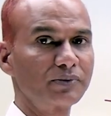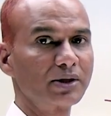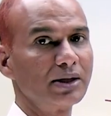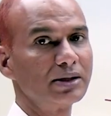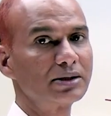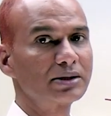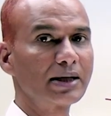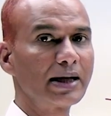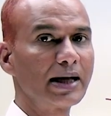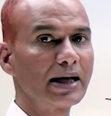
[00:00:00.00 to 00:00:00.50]

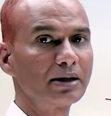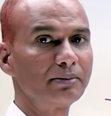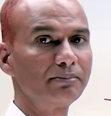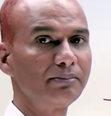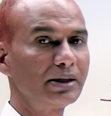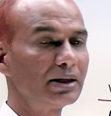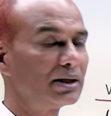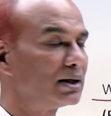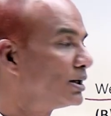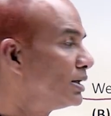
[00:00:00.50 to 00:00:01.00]
it can
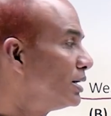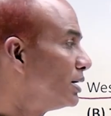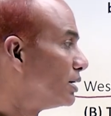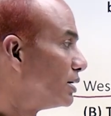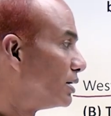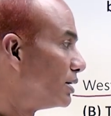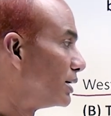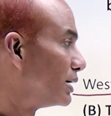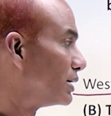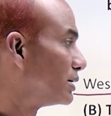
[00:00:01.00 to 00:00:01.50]
be
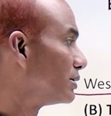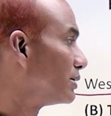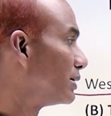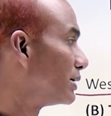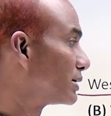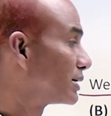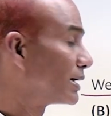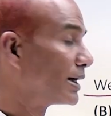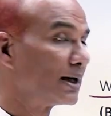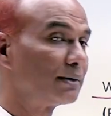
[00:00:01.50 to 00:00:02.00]

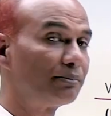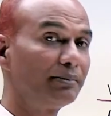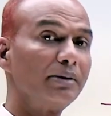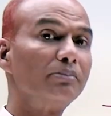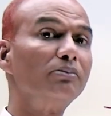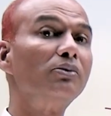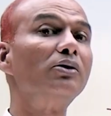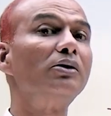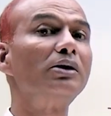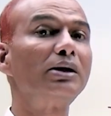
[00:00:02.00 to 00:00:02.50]

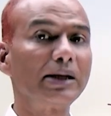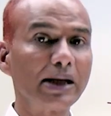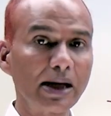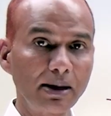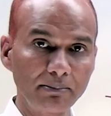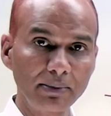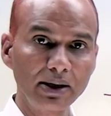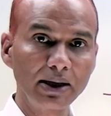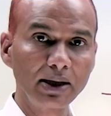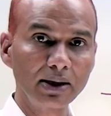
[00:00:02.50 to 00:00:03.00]
more
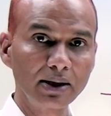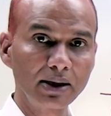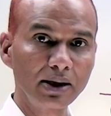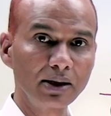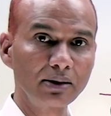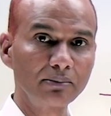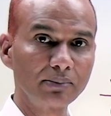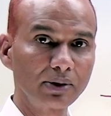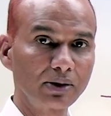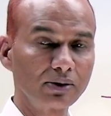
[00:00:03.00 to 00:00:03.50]
time
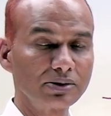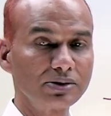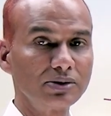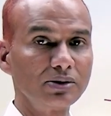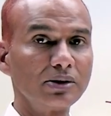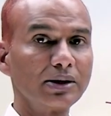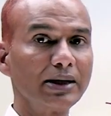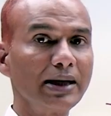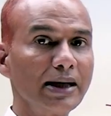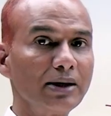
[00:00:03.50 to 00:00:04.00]
taking because
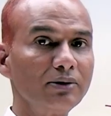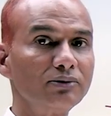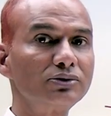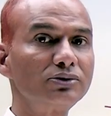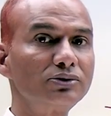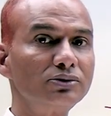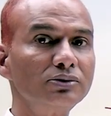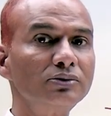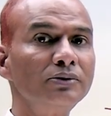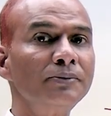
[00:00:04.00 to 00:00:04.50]
you'll have
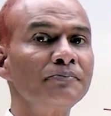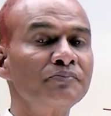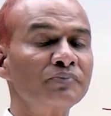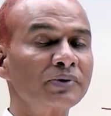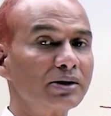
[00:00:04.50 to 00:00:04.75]
to